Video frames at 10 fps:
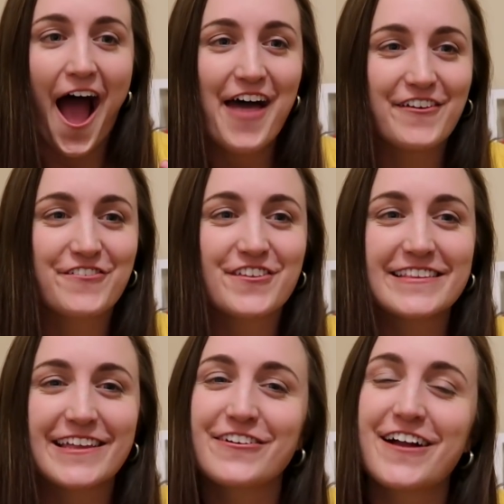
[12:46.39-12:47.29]
I feel
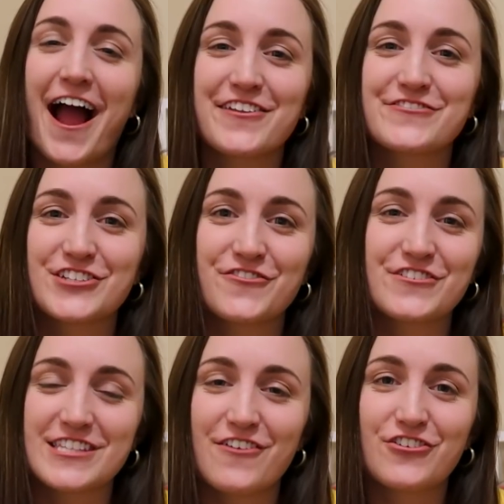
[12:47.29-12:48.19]
like they were kind of
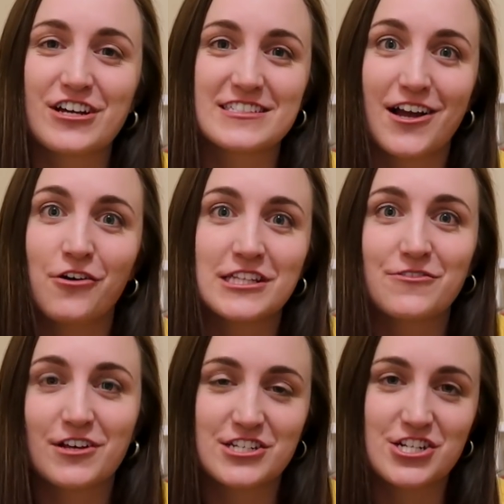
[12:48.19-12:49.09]
surface level because I
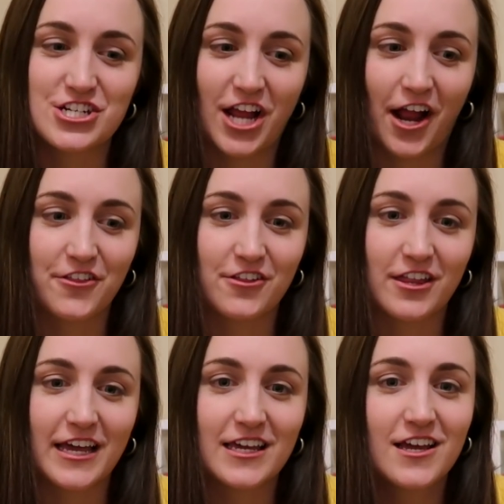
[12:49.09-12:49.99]
only wanted to share the
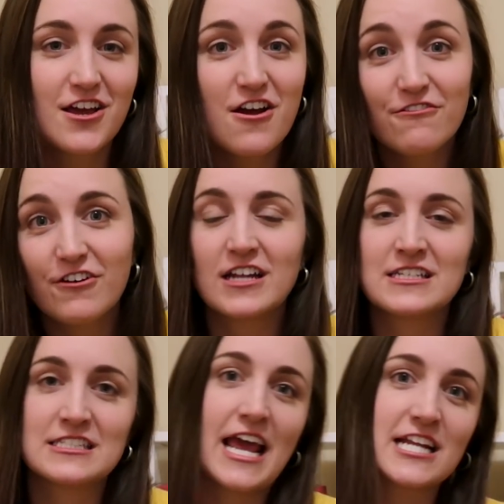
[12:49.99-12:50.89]
like
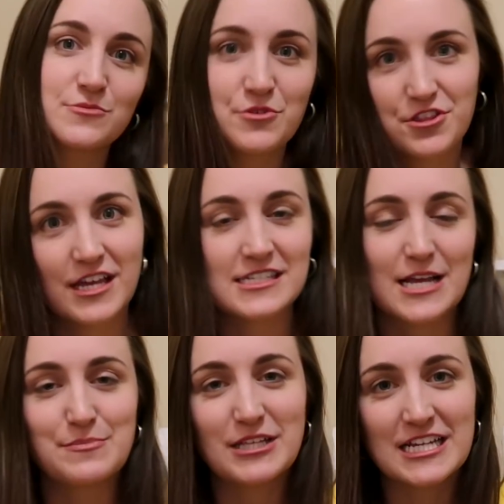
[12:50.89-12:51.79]
fun, tangible things
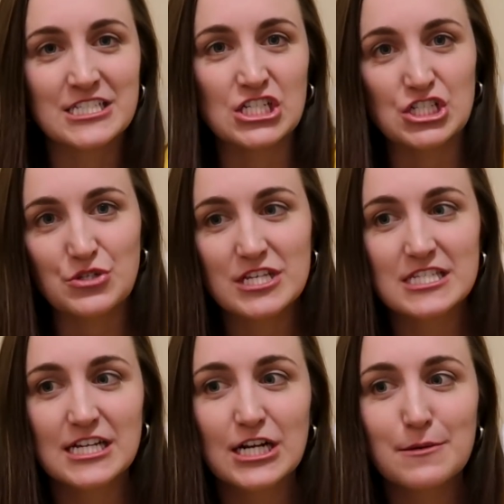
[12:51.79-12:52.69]
I plan to do
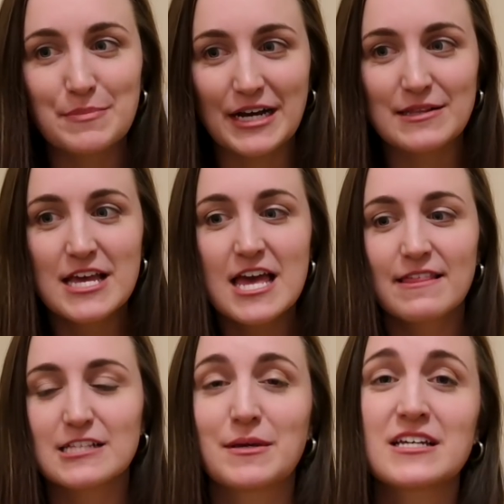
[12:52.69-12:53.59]
this year. But
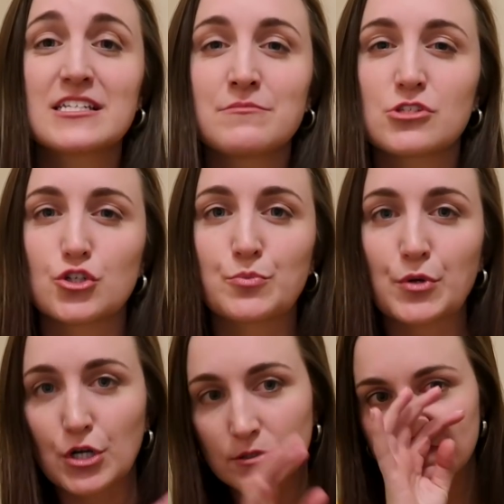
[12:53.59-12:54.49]
that's because I'm
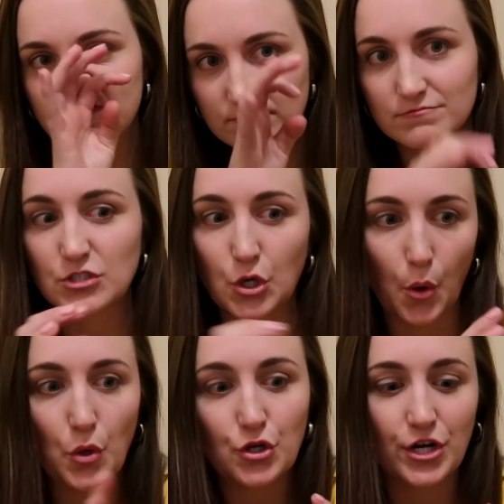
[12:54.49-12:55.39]
super
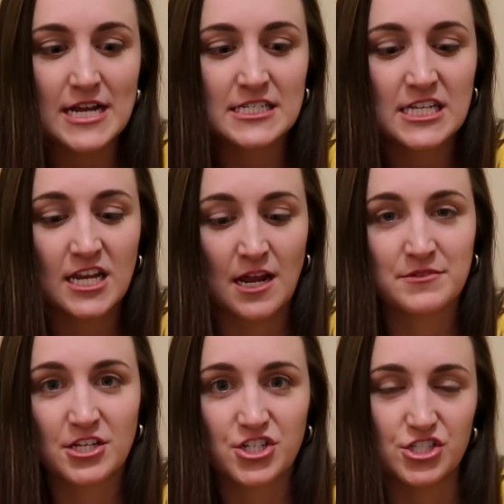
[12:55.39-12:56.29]
goal oriented and
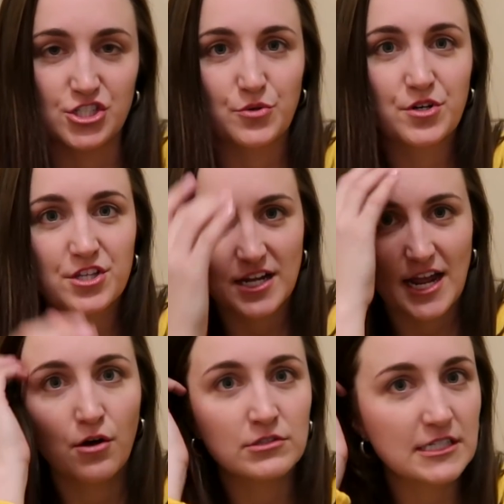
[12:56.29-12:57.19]
I'm such a doer that
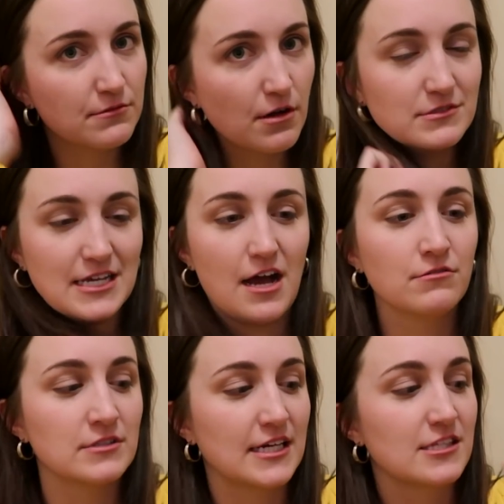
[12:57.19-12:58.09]
I only wrote
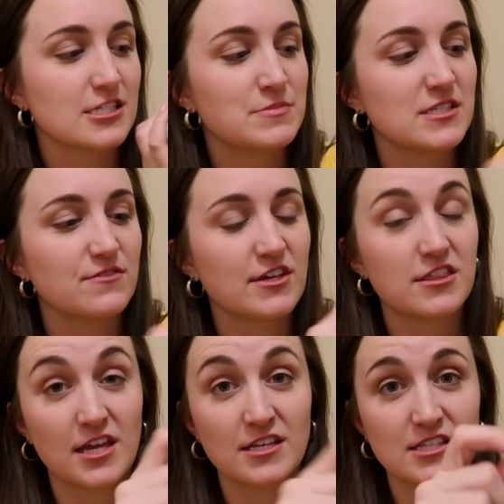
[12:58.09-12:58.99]
down like the
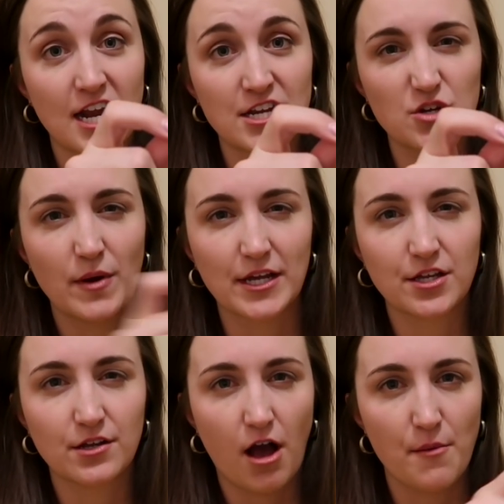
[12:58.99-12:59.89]
specific things that I knew I
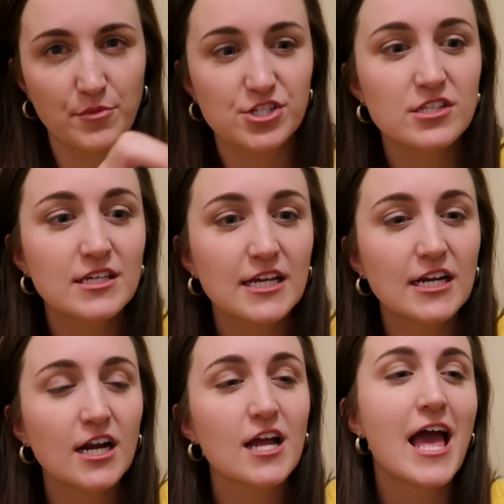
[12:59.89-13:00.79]
could accomplish in the
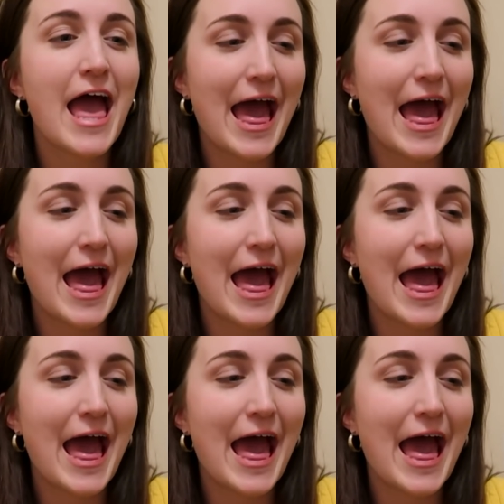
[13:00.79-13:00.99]
year.